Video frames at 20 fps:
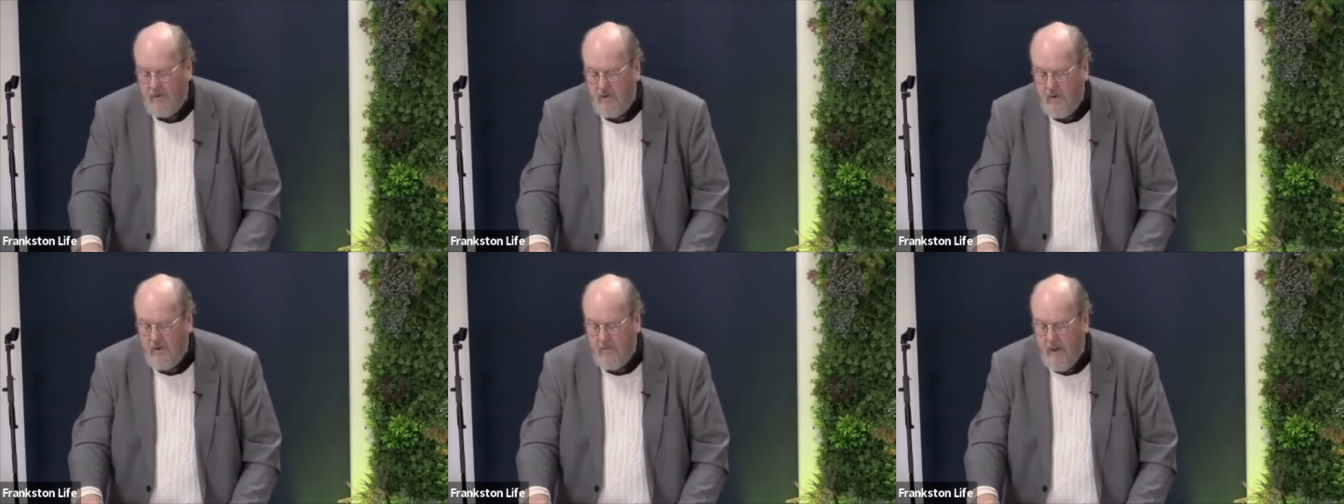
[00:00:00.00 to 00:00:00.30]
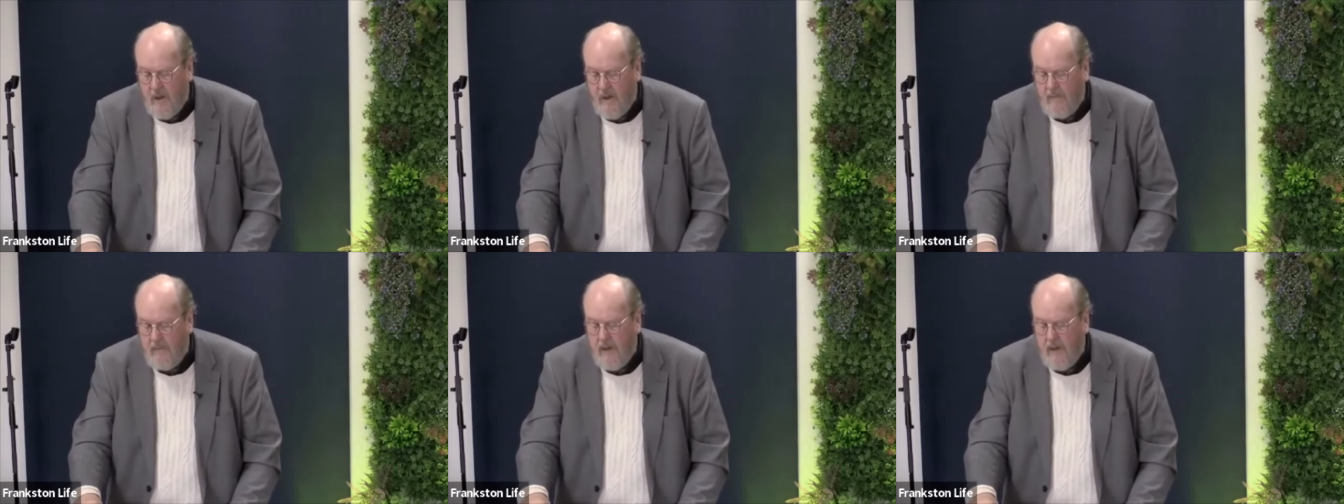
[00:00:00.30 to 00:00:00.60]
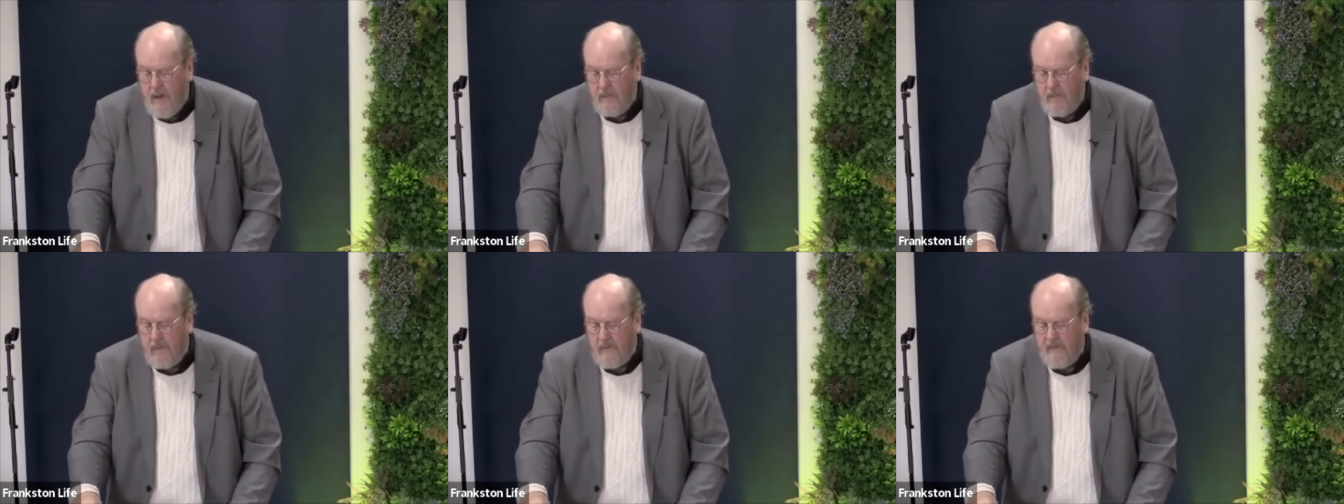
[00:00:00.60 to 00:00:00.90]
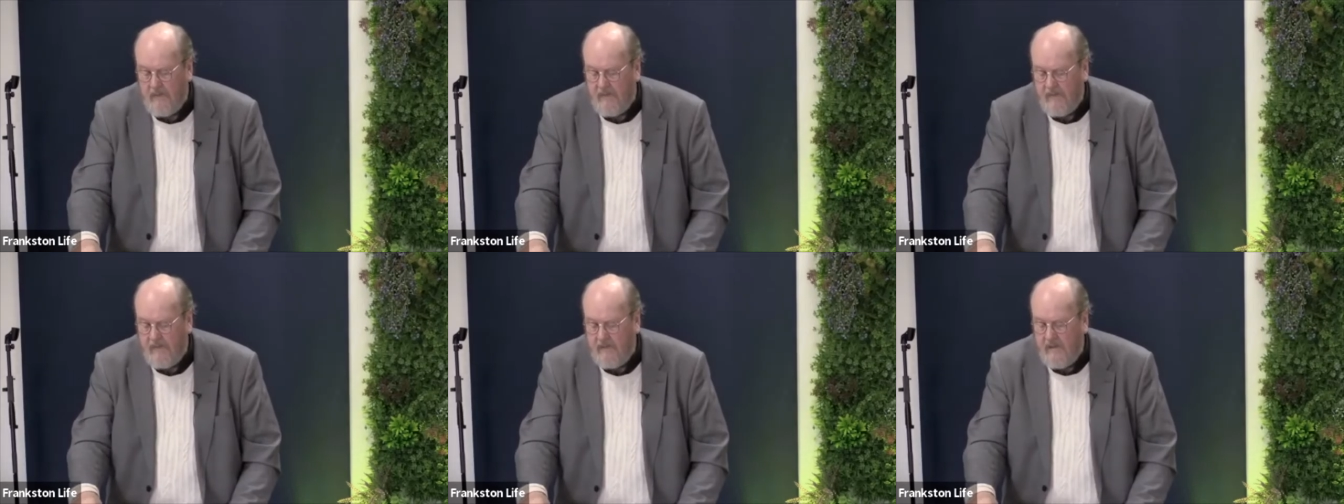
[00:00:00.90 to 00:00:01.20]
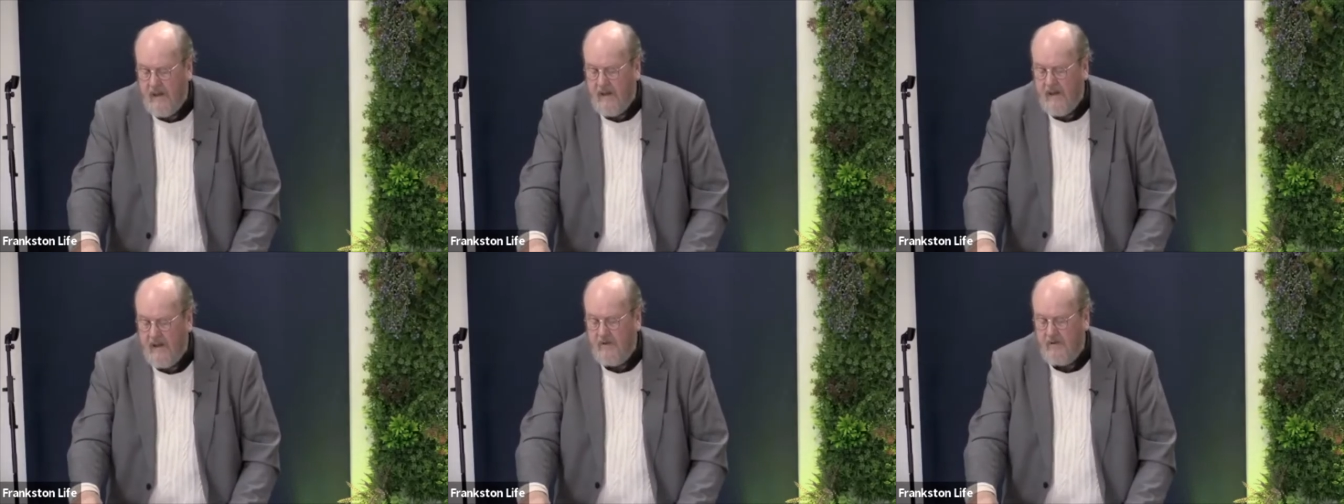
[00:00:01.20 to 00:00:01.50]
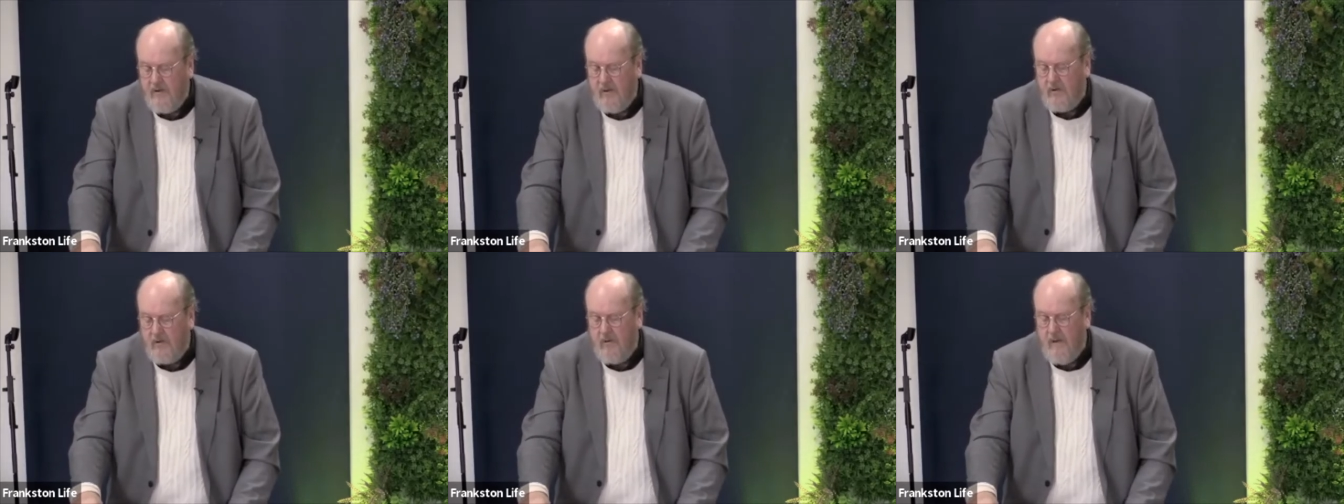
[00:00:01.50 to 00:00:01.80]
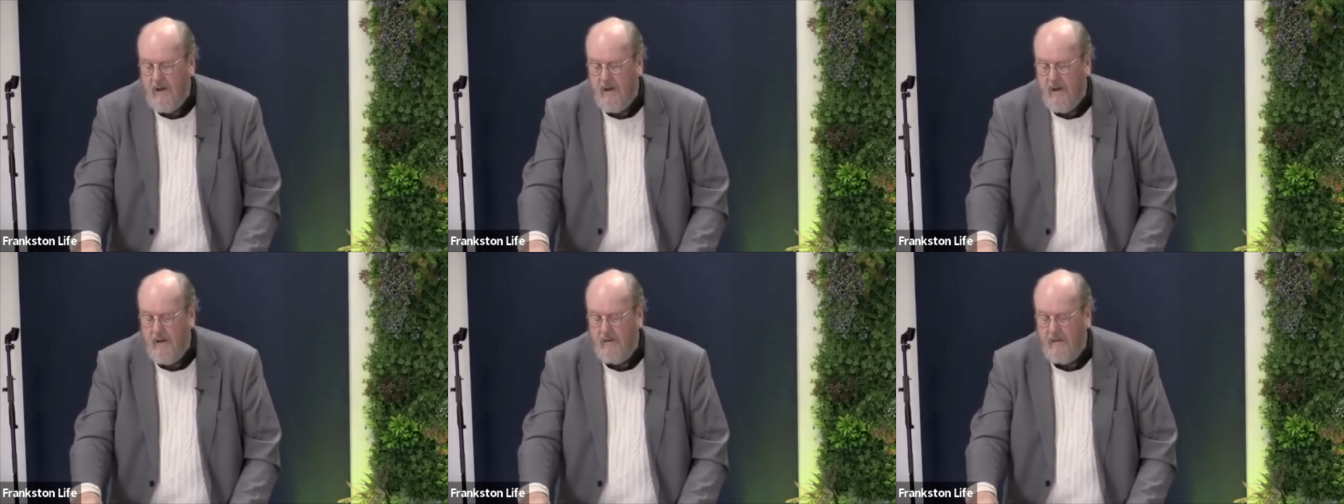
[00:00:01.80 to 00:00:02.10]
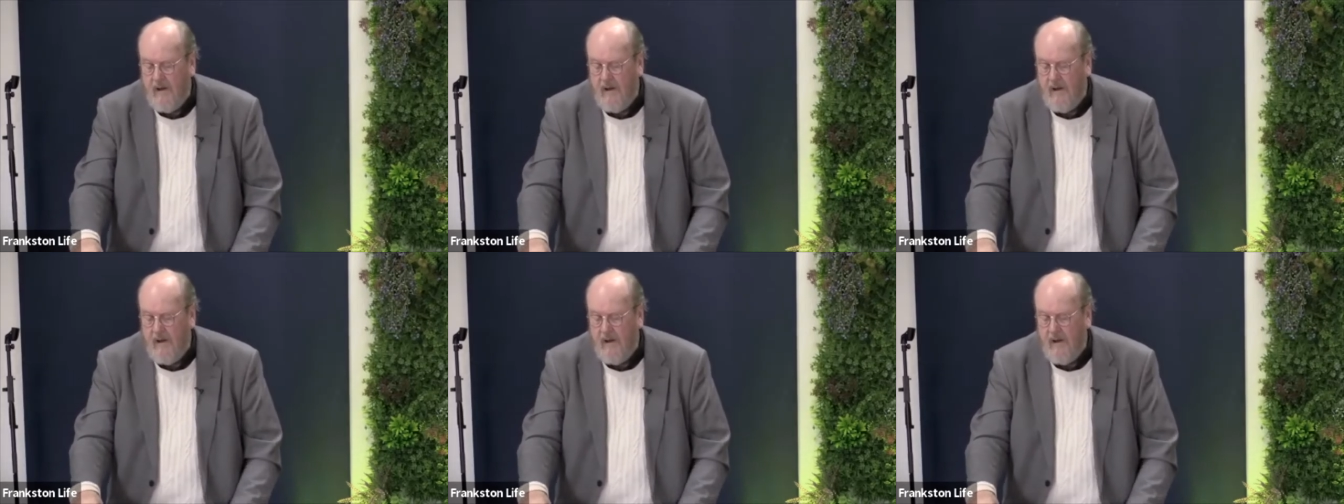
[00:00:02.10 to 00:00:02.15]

you may be able to stand your ground